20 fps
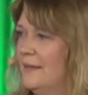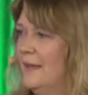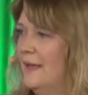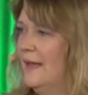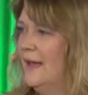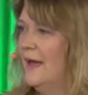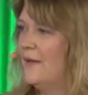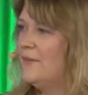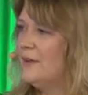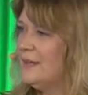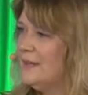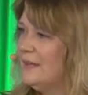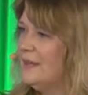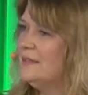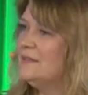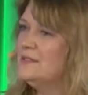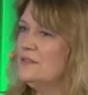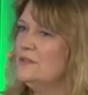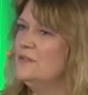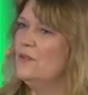How could
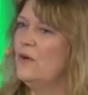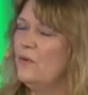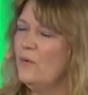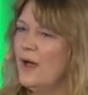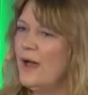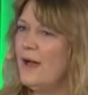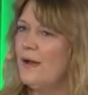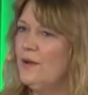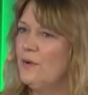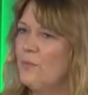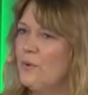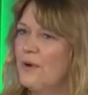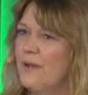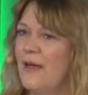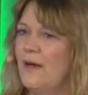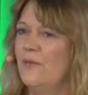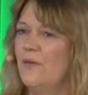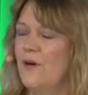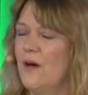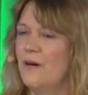kids know how to work
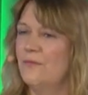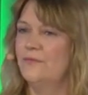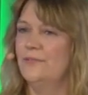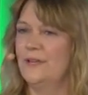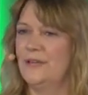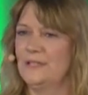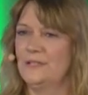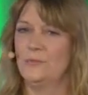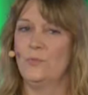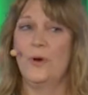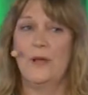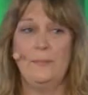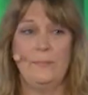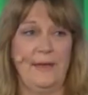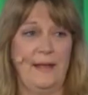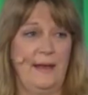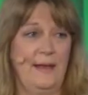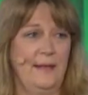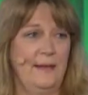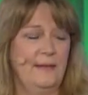out conflicts one
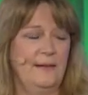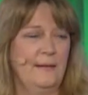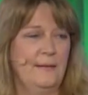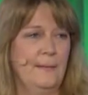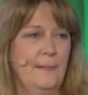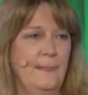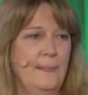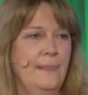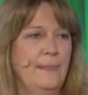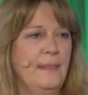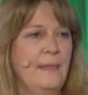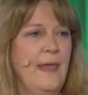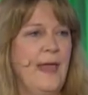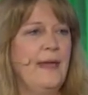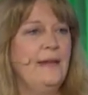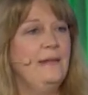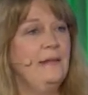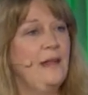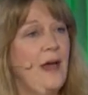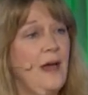minute
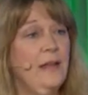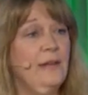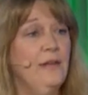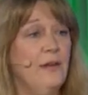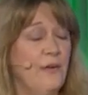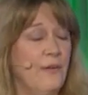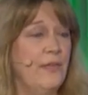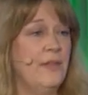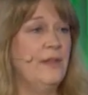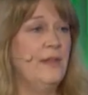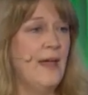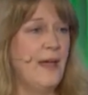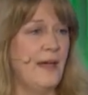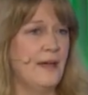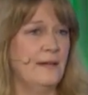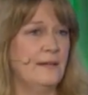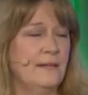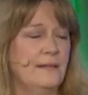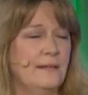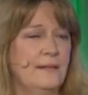and not know the
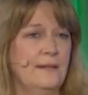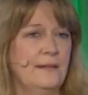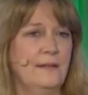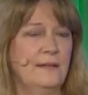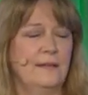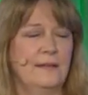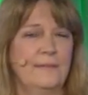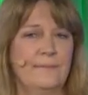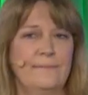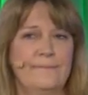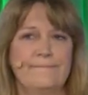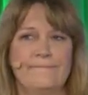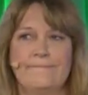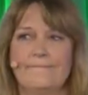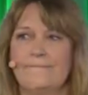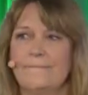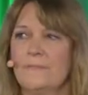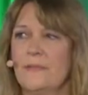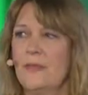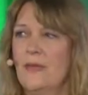next?
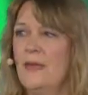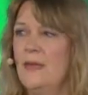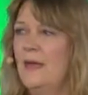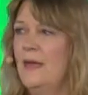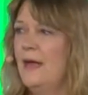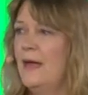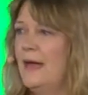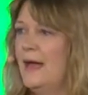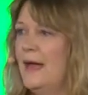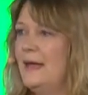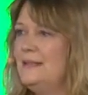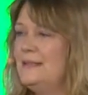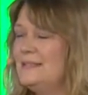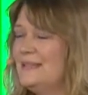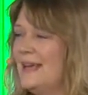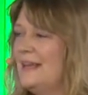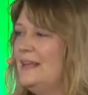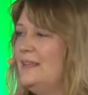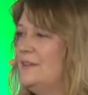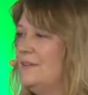I
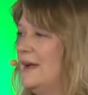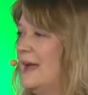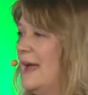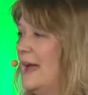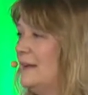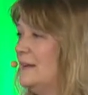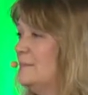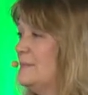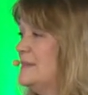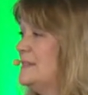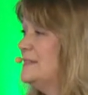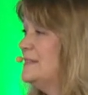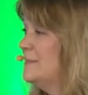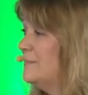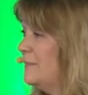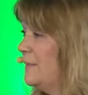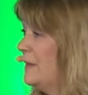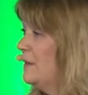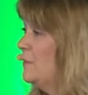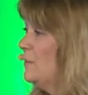decided there had to be
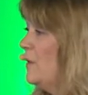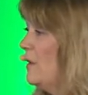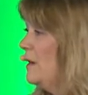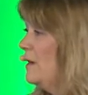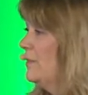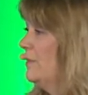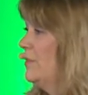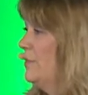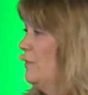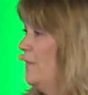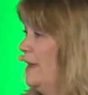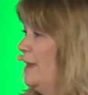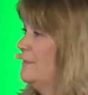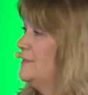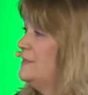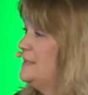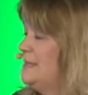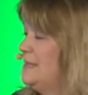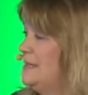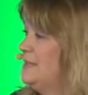something wrong with the way I
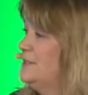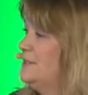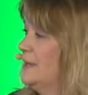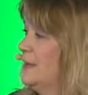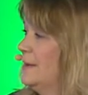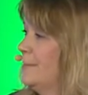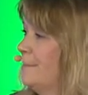was teaching.